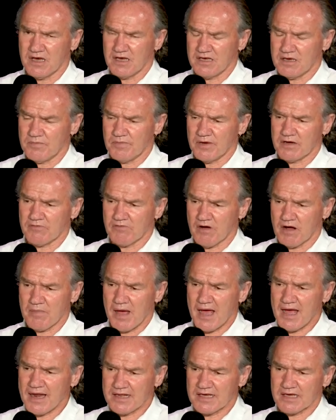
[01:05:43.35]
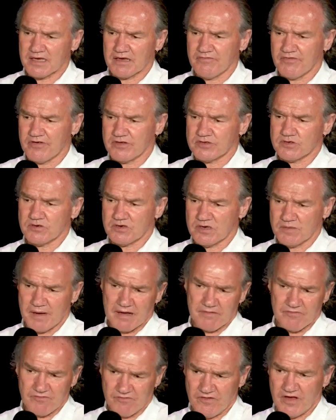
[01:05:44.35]
you're being romantic if you talk
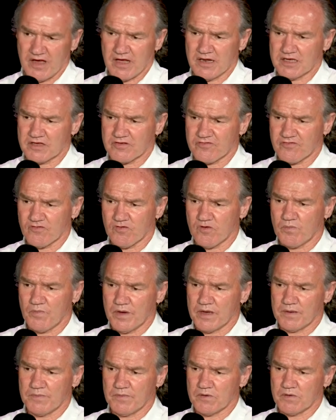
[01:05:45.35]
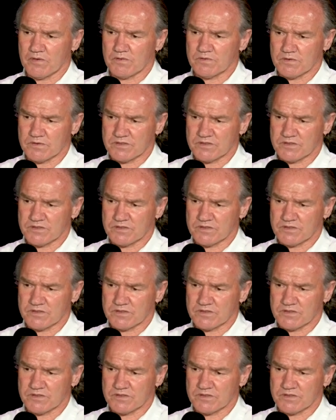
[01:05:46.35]
about fairness for all people.